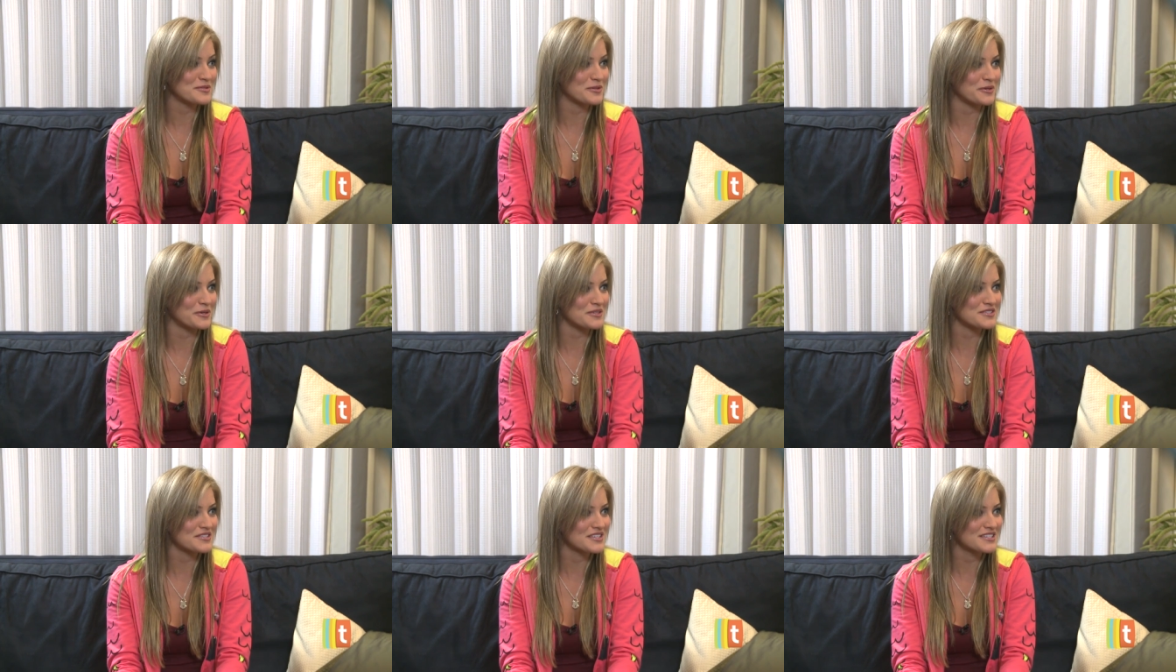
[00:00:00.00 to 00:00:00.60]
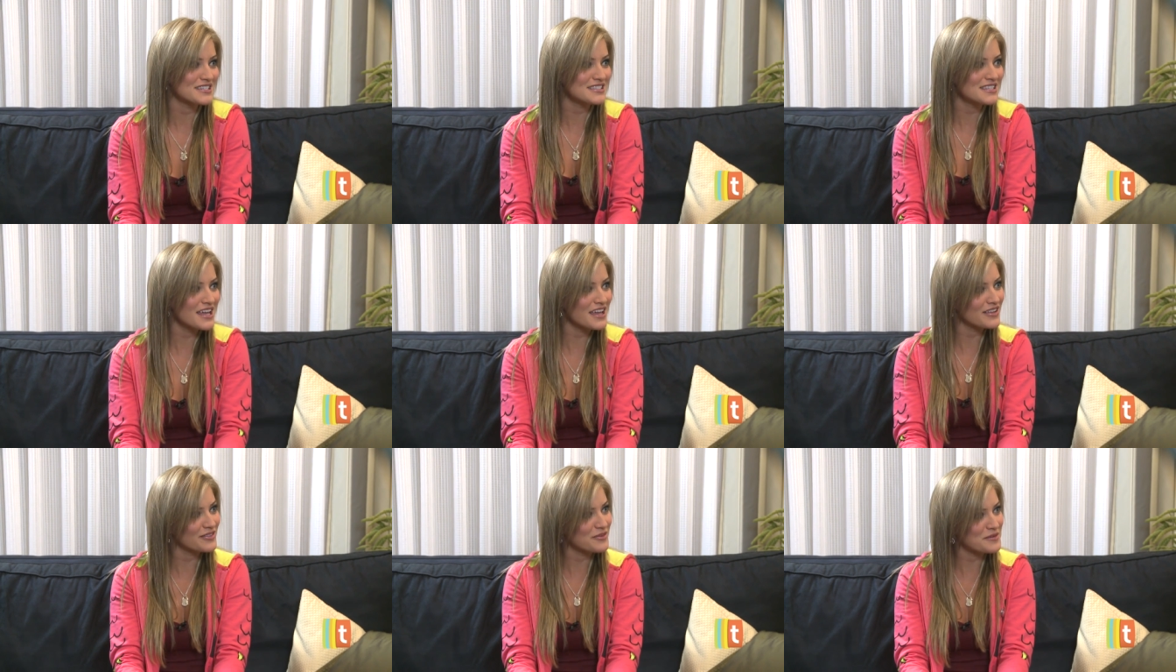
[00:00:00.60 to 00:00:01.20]
stores, because it's
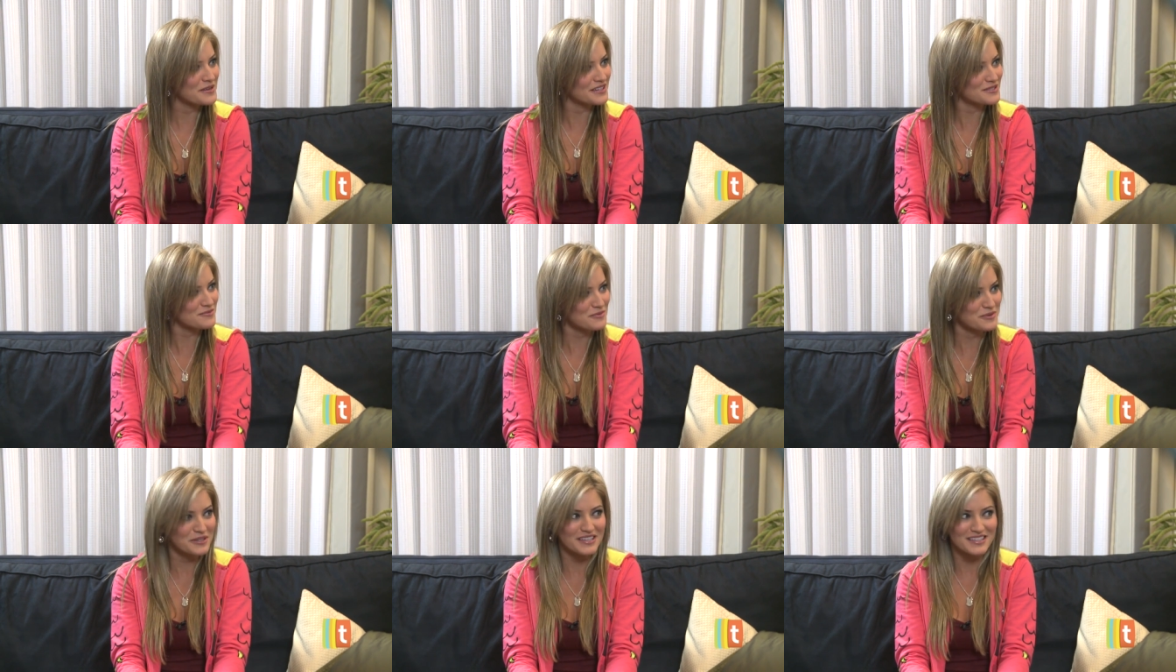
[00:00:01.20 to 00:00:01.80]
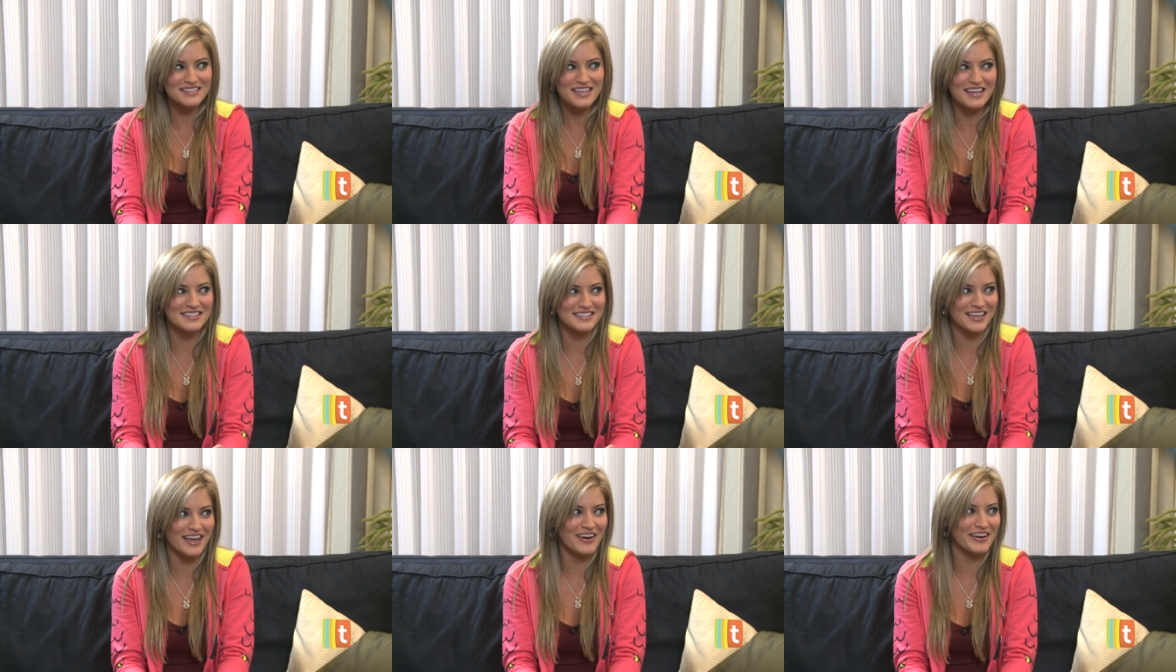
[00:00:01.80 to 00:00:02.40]
like, I mean, it's kind of
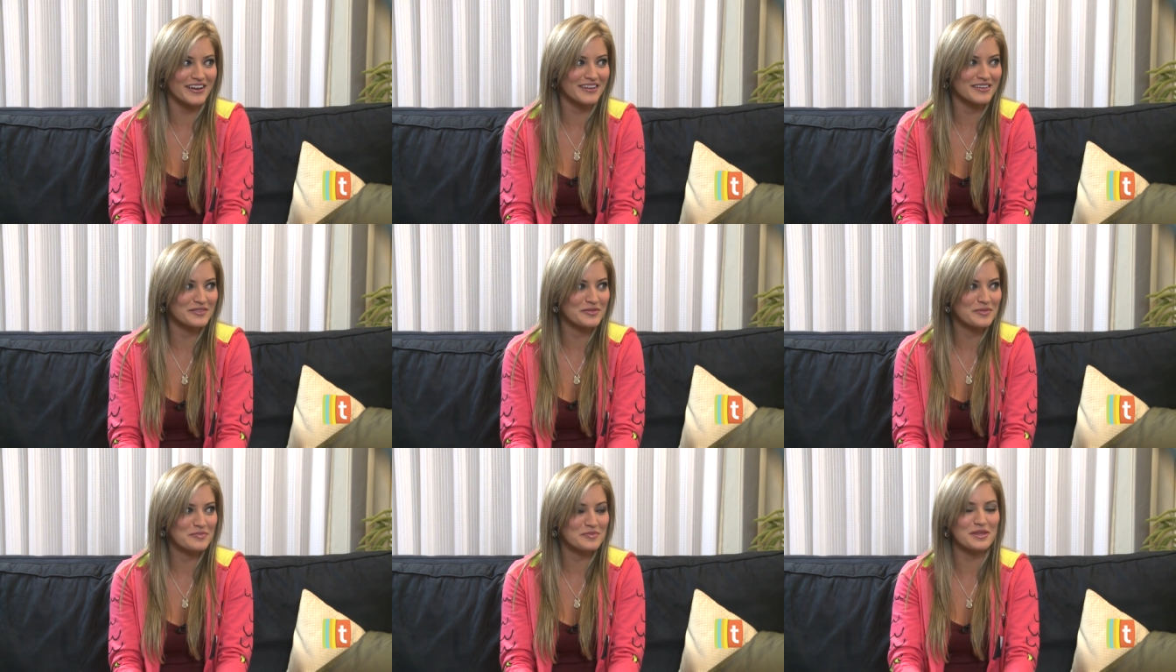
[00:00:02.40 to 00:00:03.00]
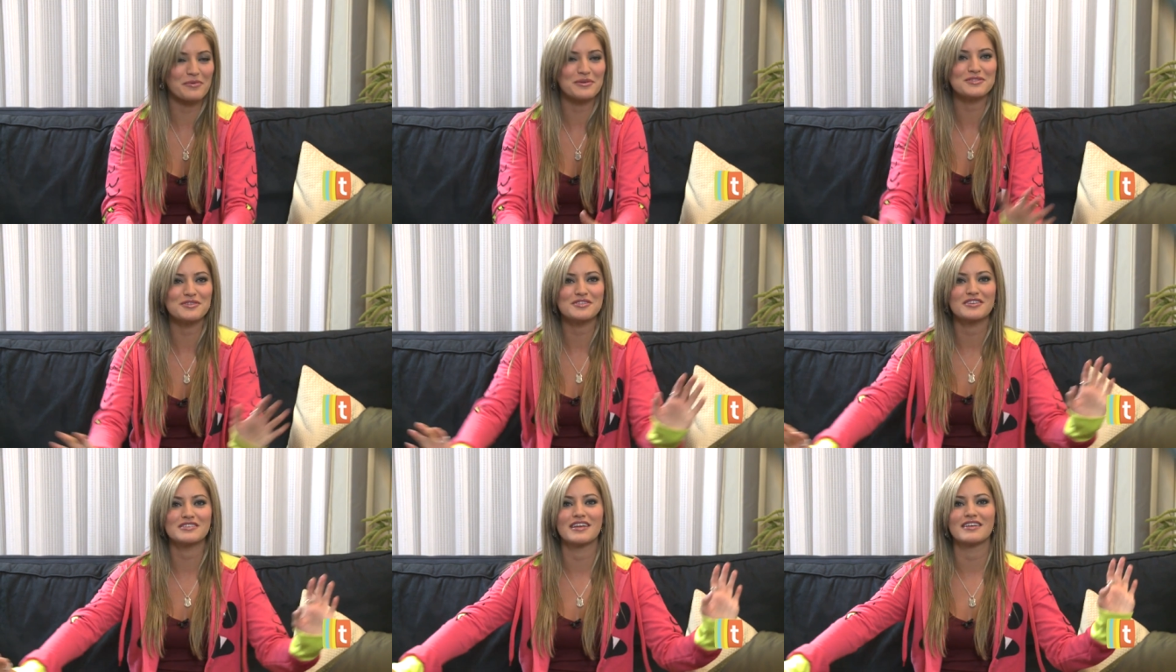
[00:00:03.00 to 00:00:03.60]
scary. Yeah. But then once you
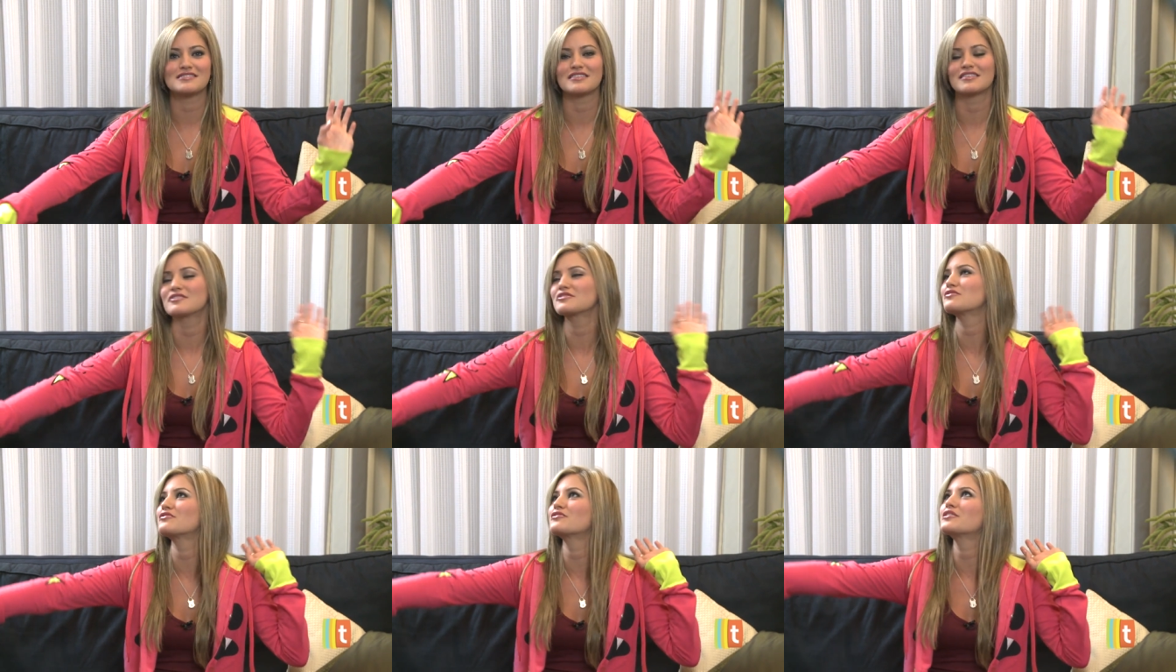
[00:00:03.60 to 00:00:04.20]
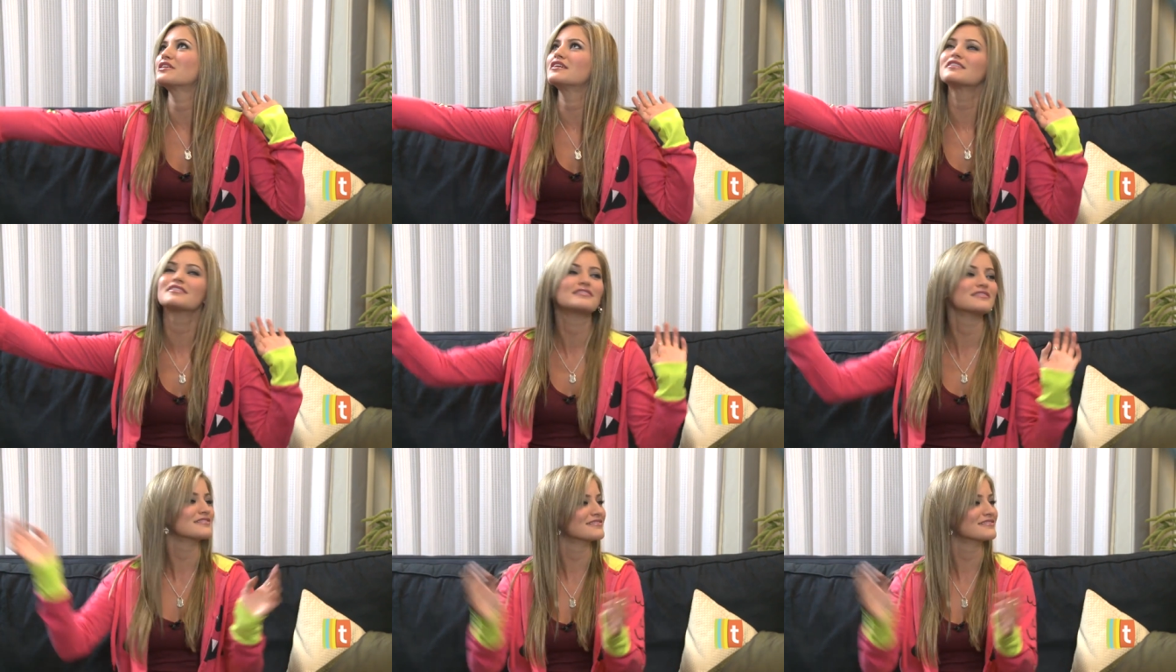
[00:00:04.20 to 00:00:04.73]
start dancing, you're free.